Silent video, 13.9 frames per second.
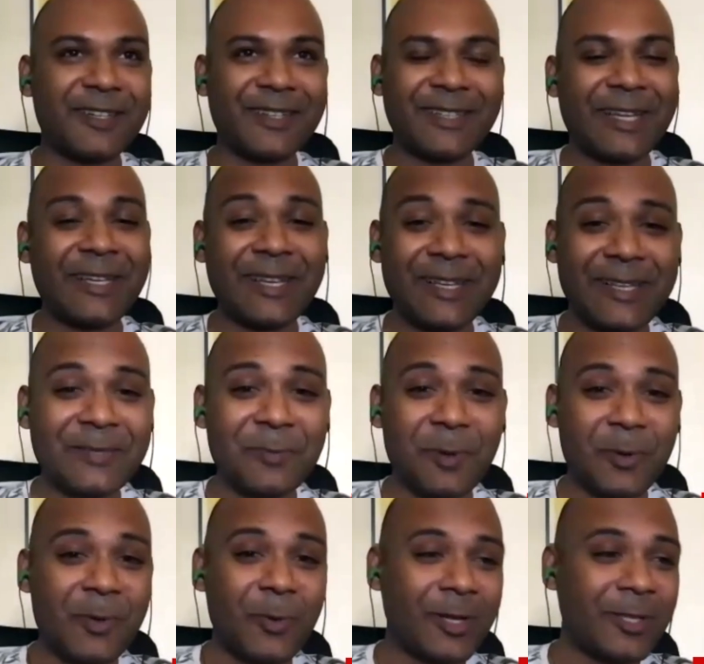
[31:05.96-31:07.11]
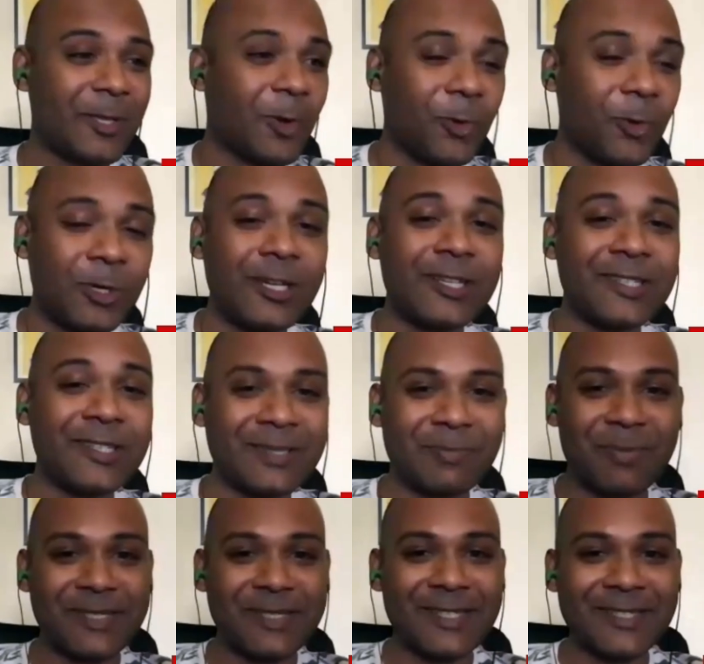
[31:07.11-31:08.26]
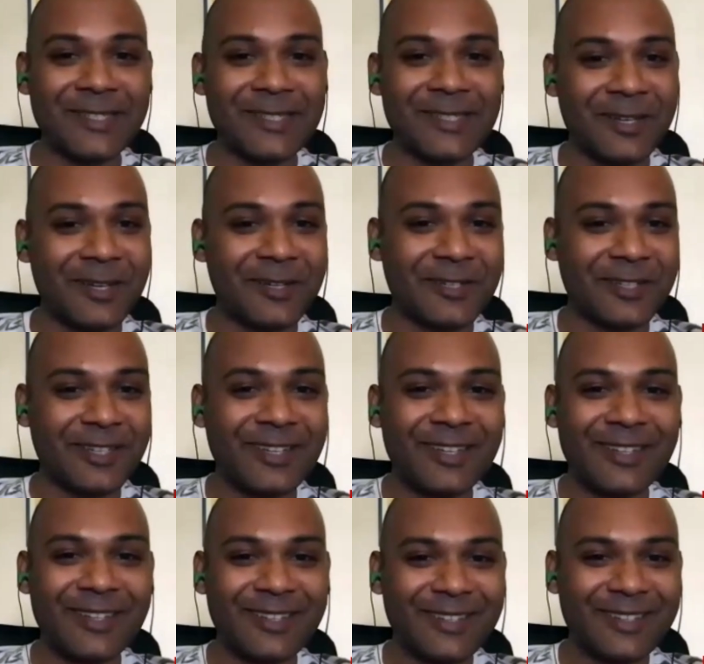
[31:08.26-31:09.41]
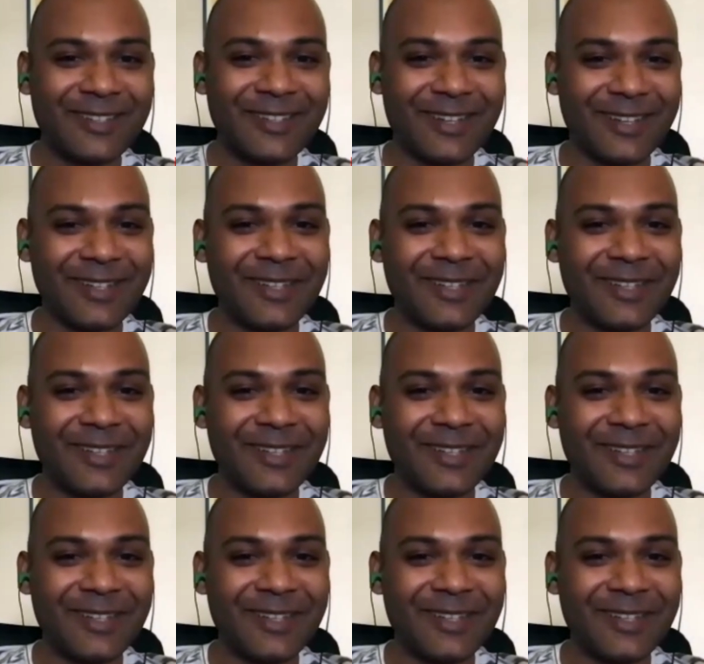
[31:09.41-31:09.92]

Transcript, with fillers: technically is probably one of the oldest businesses in the country, right?